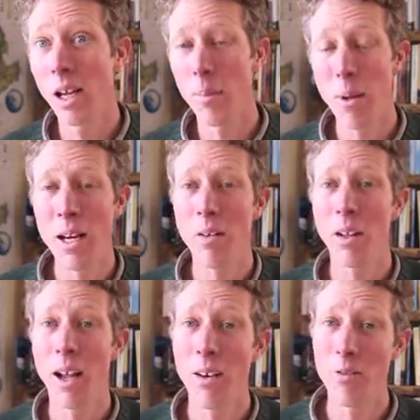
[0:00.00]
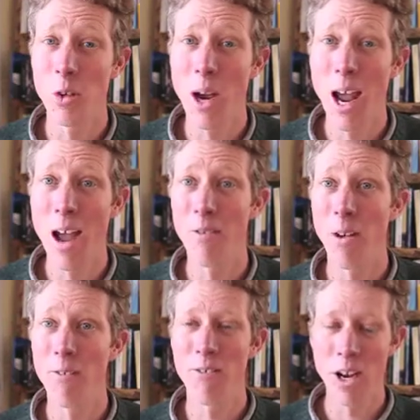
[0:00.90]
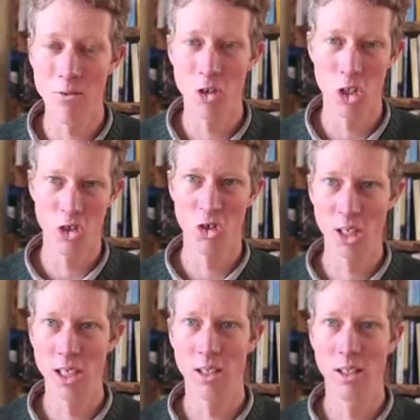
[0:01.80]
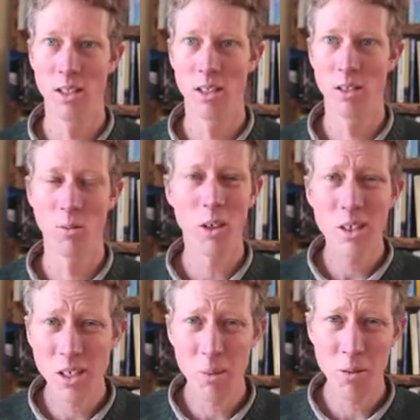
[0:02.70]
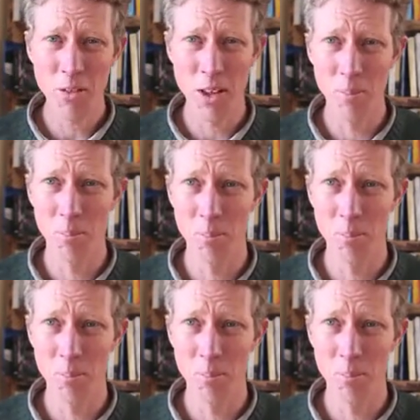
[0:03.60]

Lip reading: I bet a lot of you have a favorite tree. What are some of them?